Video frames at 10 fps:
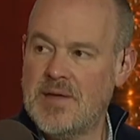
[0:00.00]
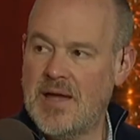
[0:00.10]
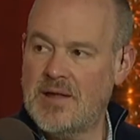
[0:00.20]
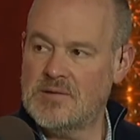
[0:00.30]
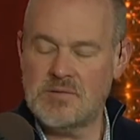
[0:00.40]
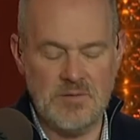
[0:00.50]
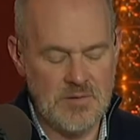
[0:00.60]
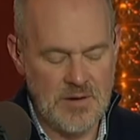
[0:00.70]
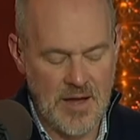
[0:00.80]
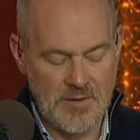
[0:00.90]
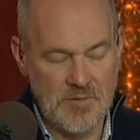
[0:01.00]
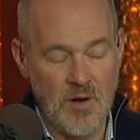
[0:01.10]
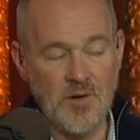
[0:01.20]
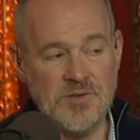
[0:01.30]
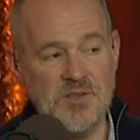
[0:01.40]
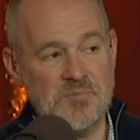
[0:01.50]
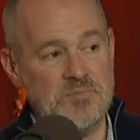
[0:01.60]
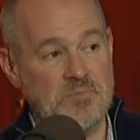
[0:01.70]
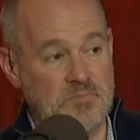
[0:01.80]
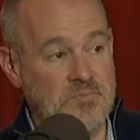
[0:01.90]
and and host this
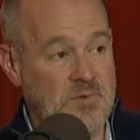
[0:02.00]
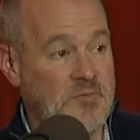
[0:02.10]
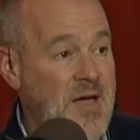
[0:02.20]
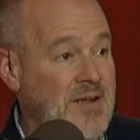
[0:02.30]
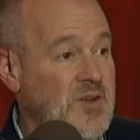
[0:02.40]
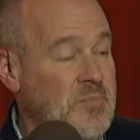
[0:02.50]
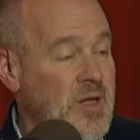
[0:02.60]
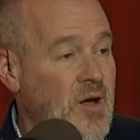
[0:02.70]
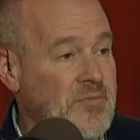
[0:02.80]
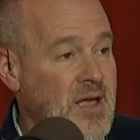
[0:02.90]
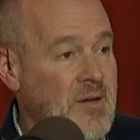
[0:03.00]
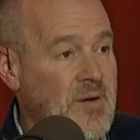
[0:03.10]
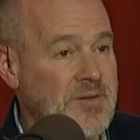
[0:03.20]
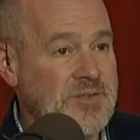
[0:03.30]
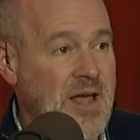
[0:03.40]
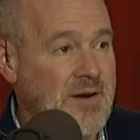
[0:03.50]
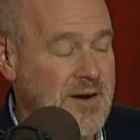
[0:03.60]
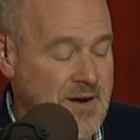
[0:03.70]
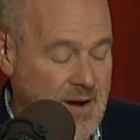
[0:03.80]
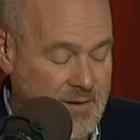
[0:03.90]
de facto playoff game on
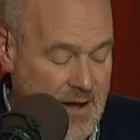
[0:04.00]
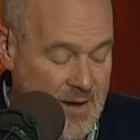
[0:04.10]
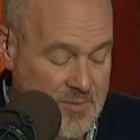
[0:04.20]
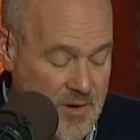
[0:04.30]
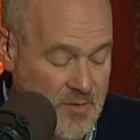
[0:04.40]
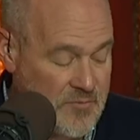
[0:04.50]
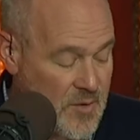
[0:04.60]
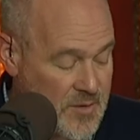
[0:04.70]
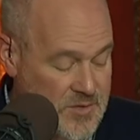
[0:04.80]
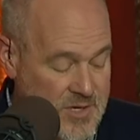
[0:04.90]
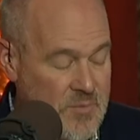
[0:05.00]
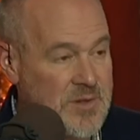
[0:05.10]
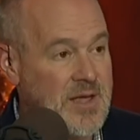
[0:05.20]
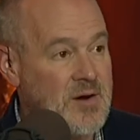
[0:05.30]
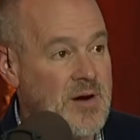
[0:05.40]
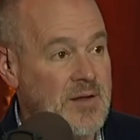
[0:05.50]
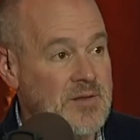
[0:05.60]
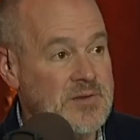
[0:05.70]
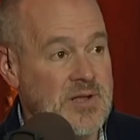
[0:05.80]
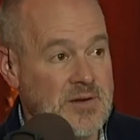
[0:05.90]
Saturday night, I'm looking forward to seeing what that crowd
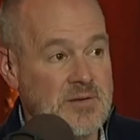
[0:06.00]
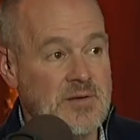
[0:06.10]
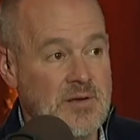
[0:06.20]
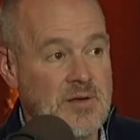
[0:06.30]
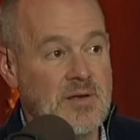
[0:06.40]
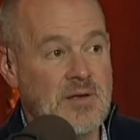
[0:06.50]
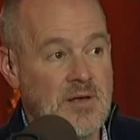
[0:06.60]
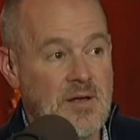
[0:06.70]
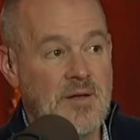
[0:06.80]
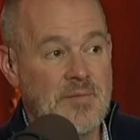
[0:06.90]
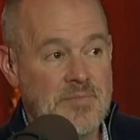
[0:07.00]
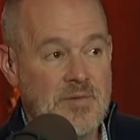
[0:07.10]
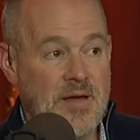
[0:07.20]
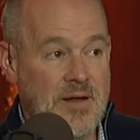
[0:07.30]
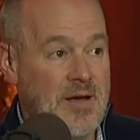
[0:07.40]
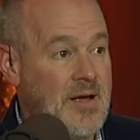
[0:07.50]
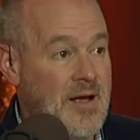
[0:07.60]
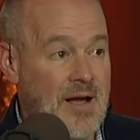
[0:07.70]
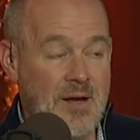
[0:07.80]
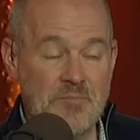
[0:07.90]
looks like. And
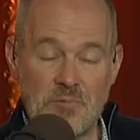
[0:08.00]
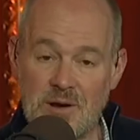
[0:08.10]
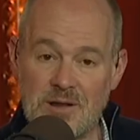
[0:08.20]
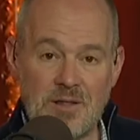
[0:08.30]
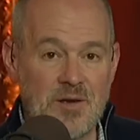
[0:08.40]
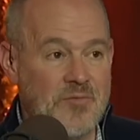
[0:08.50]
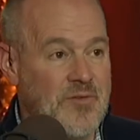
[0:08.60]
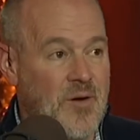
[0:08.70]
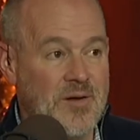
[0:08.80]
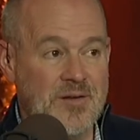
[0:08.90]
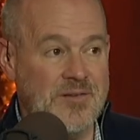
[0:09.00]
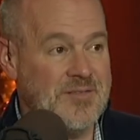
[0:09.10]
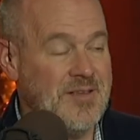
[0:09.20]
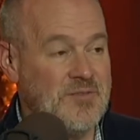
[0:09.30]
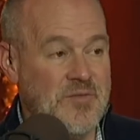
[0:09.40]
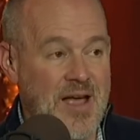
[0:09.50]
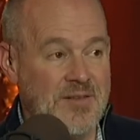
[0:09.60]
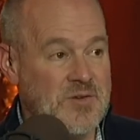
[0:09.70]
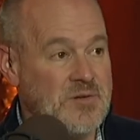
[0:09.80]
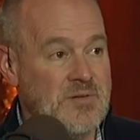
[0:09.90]
I, I, I'm really looking forward because these
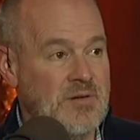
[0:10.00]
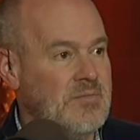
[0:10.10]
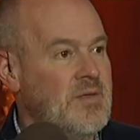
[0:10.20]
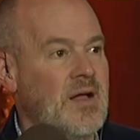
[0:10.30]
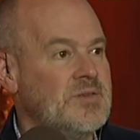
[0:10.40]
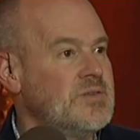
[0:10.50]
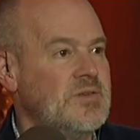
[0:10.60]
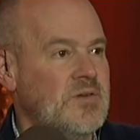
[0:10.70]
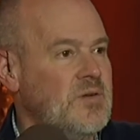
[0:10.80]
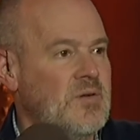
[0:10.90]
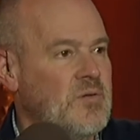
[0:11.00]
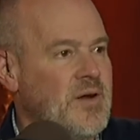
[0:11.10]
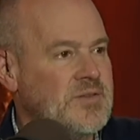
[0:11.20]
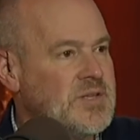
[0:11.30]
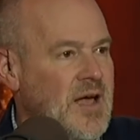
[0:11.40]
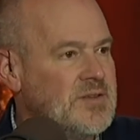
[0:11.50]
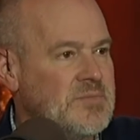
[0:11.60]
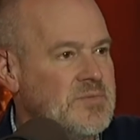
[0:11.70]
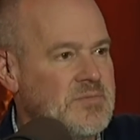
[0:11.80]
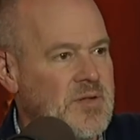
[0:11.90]
fans are nuts. You you criticize
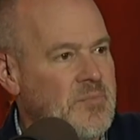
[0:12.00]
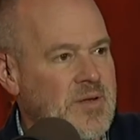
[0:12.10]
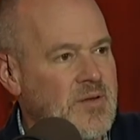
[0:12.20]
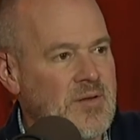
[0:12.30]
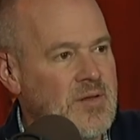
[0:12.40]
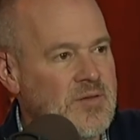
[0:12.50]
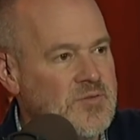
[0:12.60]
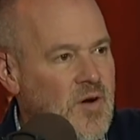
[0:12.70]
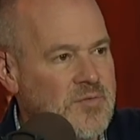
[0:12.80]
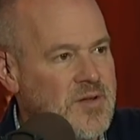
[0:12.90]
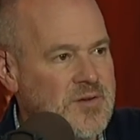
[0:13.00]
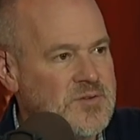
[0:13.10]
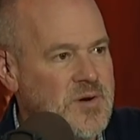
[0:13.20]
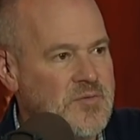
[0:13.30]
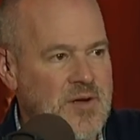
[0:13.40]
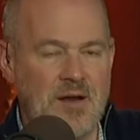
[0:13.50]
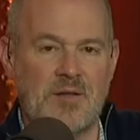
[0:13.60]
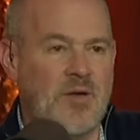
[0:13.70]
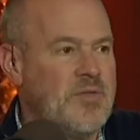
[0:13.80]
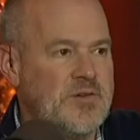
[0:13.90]
them, they'll be in droves on your Twitter feed.
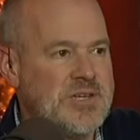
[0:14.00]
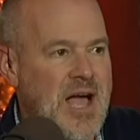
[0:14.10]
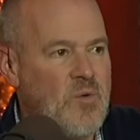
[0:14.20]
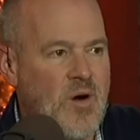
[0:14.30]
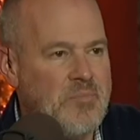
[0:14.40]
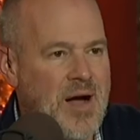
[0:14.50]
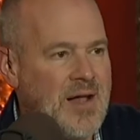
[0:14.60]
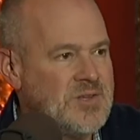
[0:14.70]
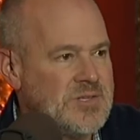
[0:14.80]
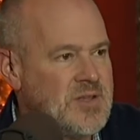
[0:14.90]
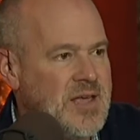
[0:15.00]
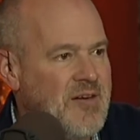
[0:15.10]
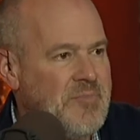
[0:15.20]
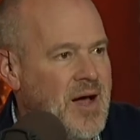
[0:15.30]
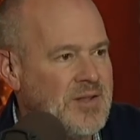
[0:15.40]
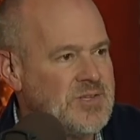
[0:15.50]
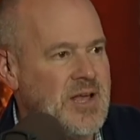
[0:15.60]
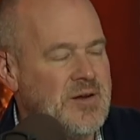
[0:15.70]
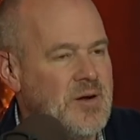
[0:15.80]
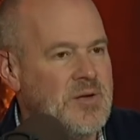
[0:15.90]
Are there Jaguar bots? Do they have bots?
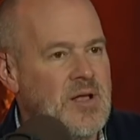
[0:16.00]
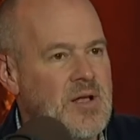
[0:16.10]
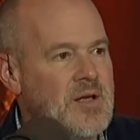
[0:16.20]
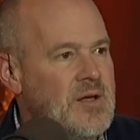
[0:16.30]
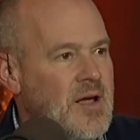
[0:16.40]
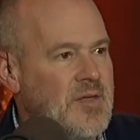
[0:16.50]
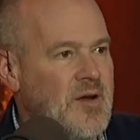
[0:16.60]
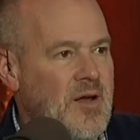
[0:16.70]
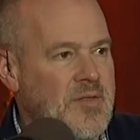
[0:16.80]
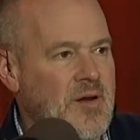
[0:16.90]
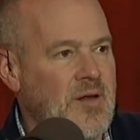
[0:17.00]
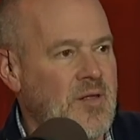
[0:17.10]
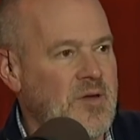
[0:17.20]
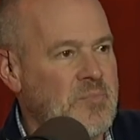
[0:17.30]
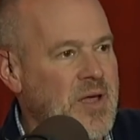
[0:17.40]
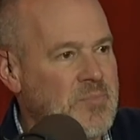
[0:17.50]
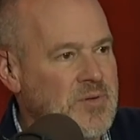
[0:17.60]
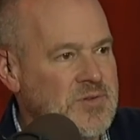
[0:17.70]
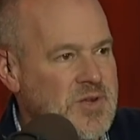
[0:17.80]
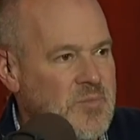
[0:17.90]
I don't know. Are there are there are there
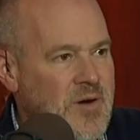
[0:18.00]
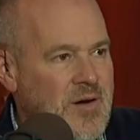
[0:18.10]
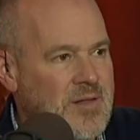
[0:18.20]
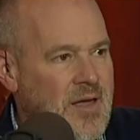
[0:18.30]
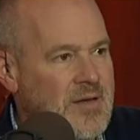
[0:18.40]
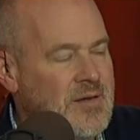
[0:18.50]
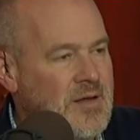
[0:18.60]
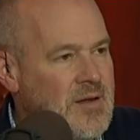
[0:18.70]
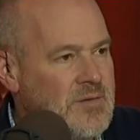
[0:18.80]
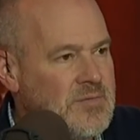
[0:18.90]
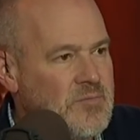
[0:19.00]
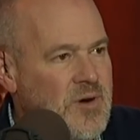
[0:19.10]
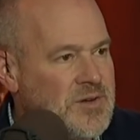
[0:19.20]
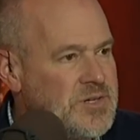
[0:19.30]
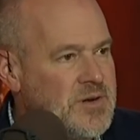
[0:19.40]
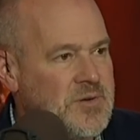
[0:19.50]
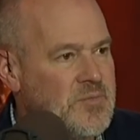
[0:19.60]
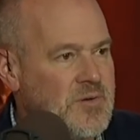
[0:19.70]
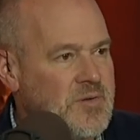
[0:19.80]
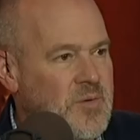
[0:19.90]
people somewhere in, like, you know, Russia
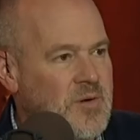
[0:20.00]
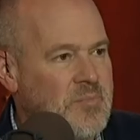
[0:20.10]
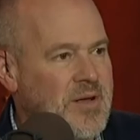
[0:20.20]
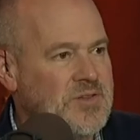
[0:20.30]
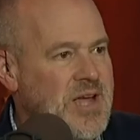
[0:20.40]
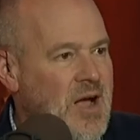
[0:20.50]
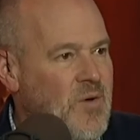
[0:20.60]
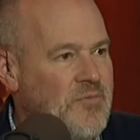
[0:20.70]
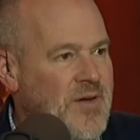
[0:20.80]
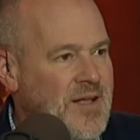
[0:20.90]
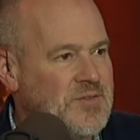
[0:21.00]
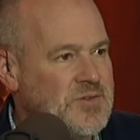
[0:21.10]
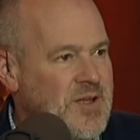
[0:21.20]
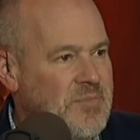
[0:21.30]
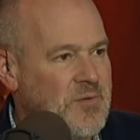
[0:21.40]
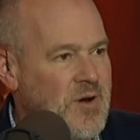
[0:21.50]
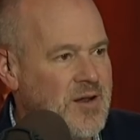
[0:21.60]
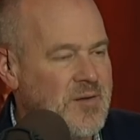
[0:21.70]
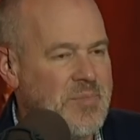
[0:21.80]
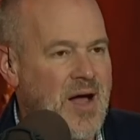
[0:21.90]
who are big Jaguar fans or something
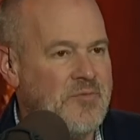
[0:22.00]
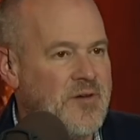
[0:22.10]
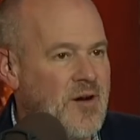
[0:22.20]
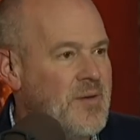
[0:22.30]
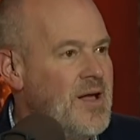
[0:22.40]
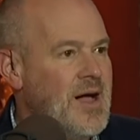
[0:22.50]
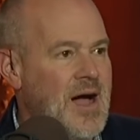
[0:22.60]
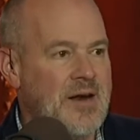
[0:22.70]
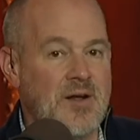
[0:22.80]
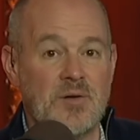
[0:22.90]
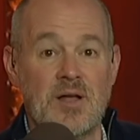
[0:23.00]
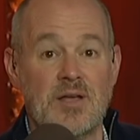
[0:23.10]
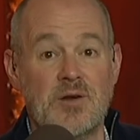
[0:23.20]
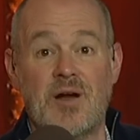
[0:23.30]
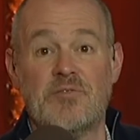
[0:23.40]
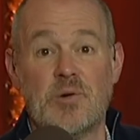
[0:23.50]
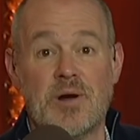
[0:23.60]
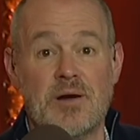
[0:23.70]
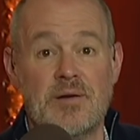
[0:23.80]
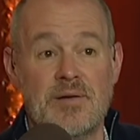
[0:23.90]
running a bot farm? I don't know. You're
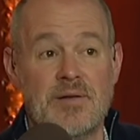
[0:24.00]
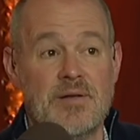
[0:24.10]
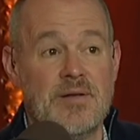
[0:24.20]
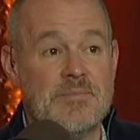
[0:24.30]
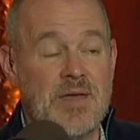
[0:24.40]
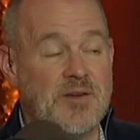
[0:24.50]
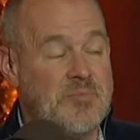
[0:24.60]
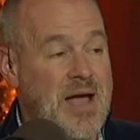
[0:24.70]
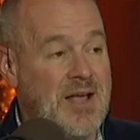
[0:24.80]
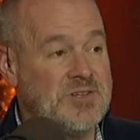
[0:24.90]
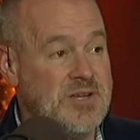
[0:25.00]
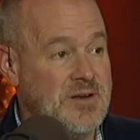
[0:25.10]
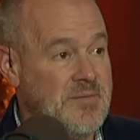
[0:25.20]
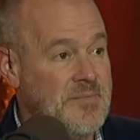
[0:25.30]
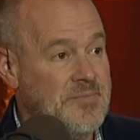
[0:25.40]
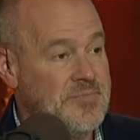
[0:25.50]
everywhere, and you're passionate,